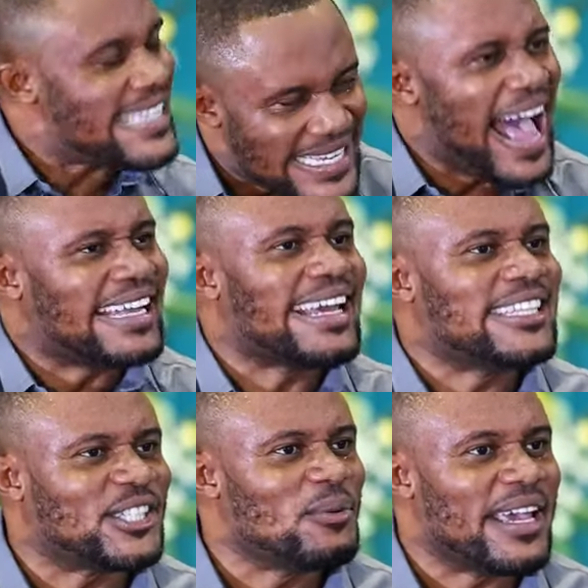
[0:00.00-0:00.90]
The sad
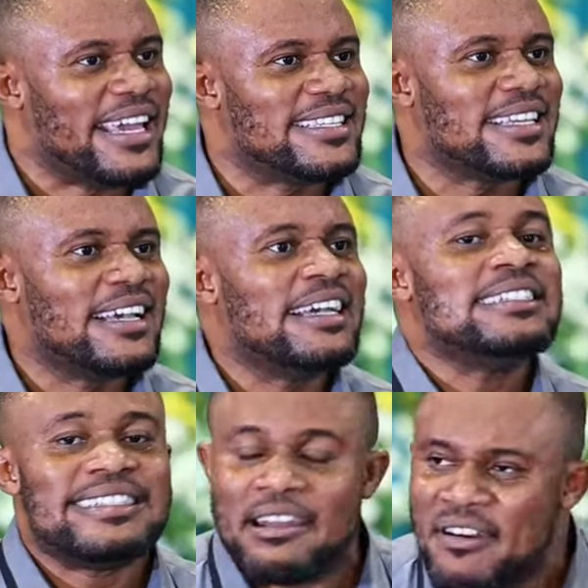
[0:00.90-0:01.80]
issue is
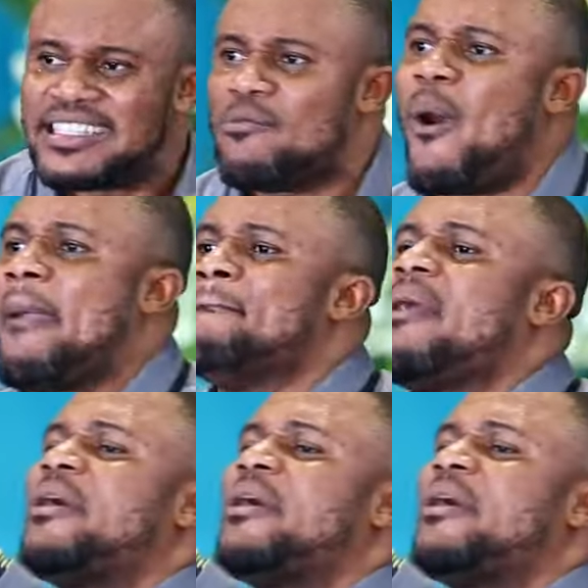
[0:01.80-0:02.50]
the reason why